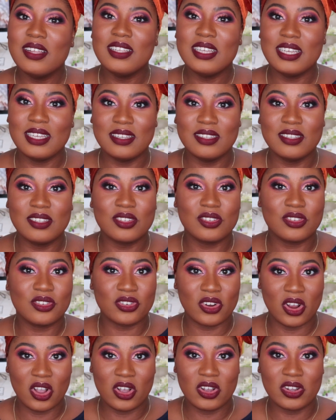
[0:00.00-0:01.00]
is
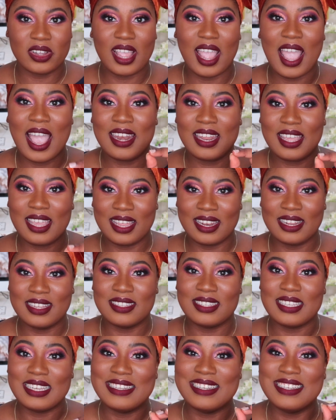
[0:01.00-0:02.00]
strong and it
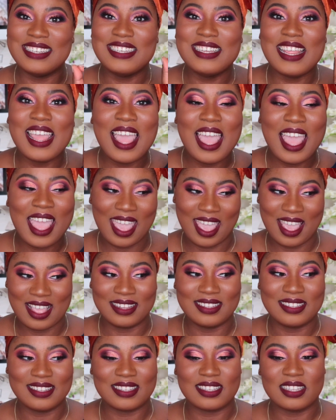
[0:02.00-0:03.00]
is
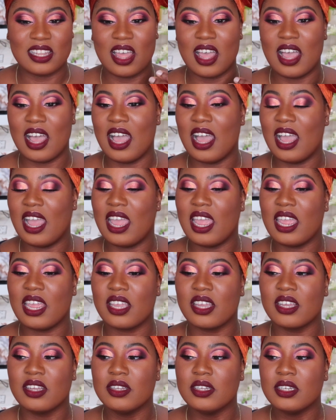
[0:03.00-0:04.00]
intense.
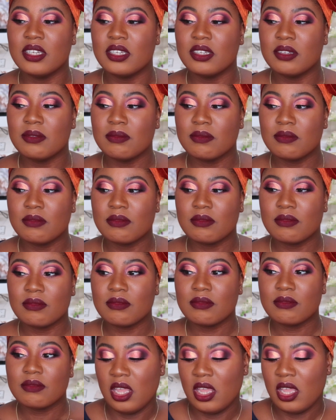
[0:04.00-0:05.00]
Like
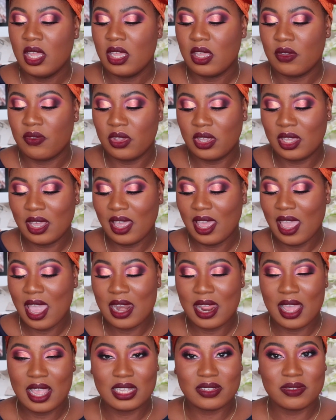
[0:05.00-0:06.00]
if you get
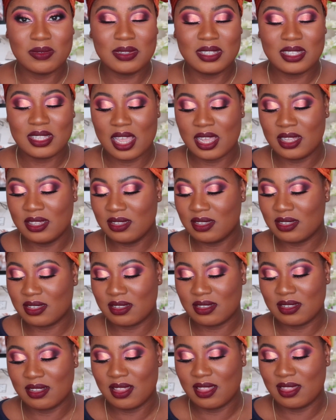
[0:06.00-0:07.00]
headaches from
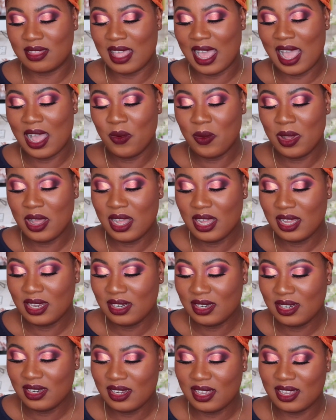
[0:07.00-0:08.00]
scents, that
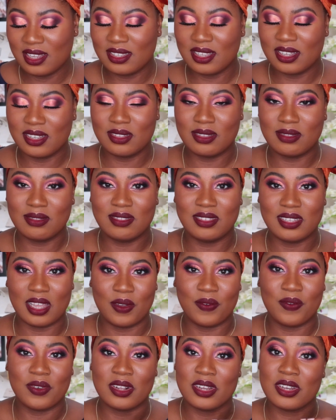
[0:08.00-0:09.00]
one is a
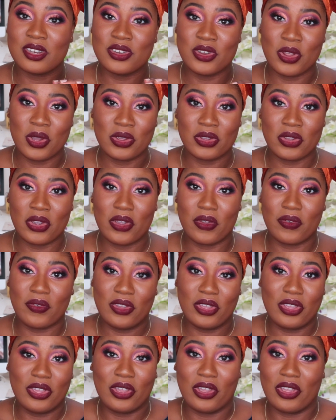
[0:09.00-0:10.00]
definite no-go
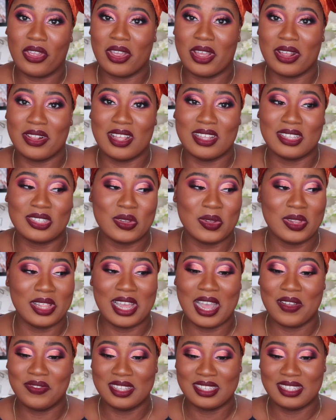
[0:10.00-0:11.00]
for you. That's all I
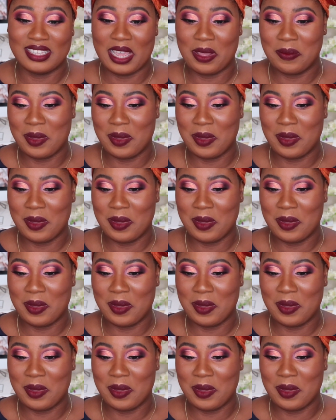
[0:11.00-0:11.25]
have to say